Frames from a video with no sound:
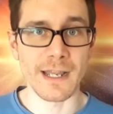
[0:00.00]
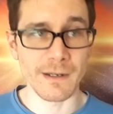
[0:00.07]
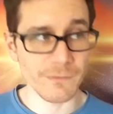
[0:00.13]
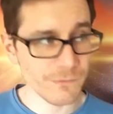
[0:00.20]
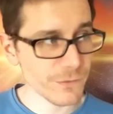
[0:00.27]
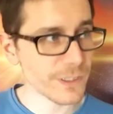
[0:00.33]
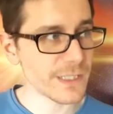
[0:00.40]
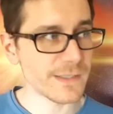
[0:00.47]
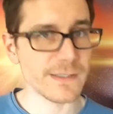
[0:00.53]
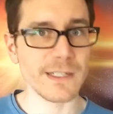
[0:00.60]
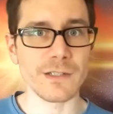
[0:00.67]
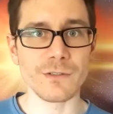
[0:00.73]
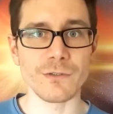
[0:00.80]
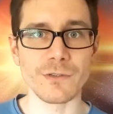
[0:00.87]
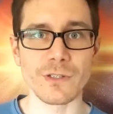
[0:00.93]
every
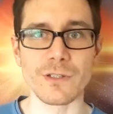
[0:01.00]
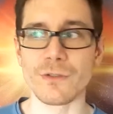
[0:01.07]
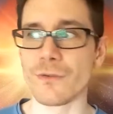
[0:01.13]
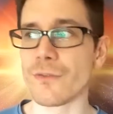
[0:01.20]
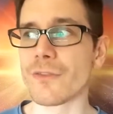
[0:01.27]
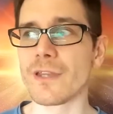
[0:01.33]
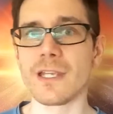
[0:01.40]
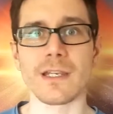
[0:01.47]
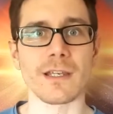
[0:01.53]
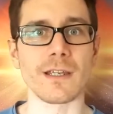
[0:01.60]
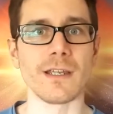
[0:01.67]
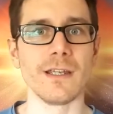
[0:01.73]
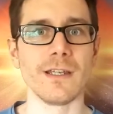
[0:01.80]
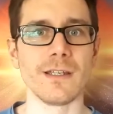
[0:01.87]
single little thing